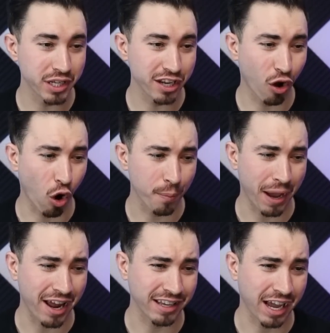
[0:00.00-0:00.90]
in on
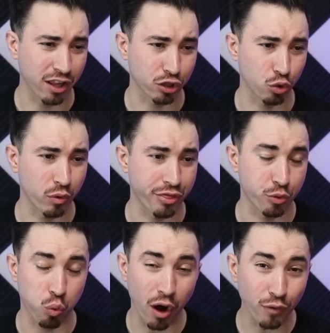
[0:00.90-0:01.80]
Paddy Gallagher with
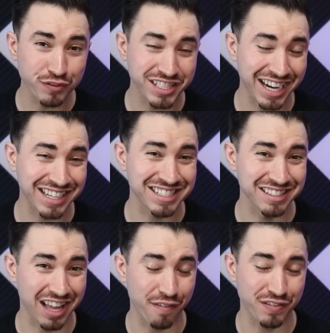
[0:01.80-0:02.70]
12 seconds
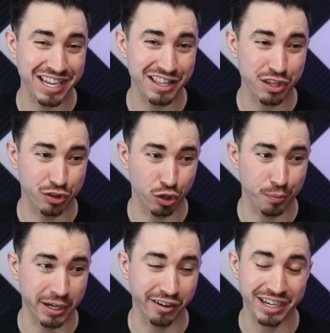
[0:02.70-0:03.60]
left in the third
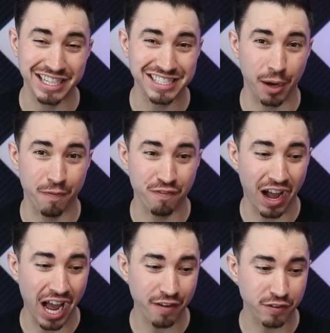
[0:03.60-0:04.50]
period. He's up
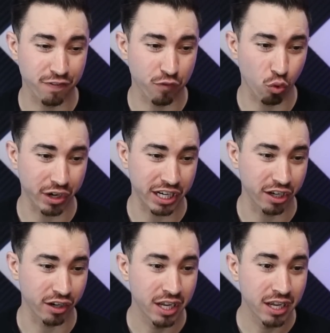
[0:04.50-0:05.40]
5-4
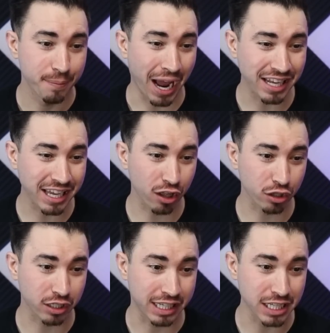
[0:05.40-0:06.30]
here. Paddy
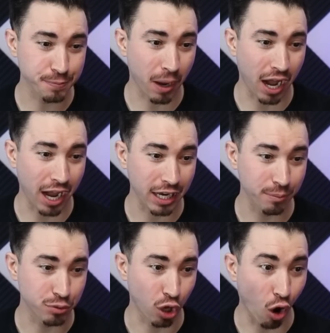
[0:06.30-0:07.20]
Gallagher gets behind
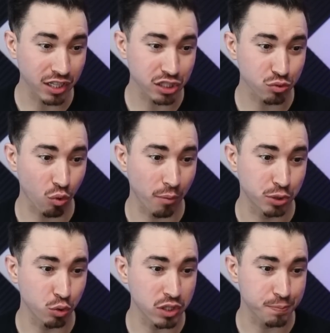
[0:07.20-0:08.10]
him, tosses Rob
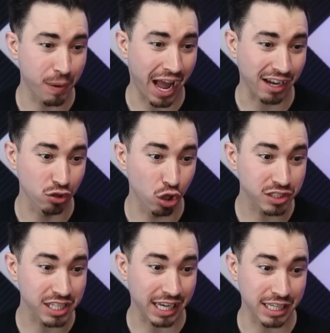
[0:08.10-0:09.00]
to his back,
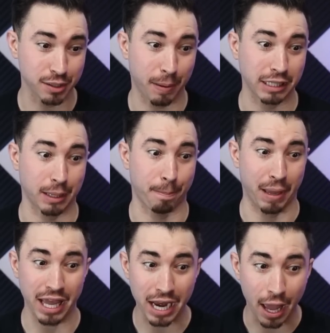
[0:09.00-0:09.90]
looks like he's about to
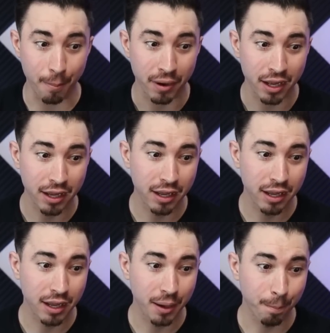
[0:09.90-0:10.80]
pin him,
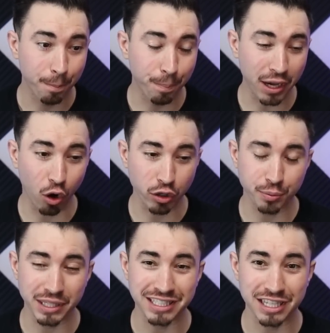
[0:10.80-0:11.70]
but
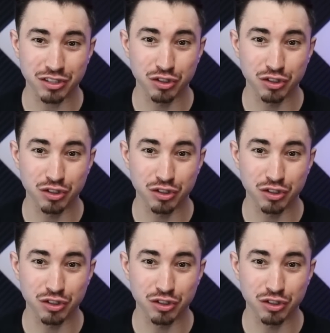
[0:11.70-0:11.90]
ultimately does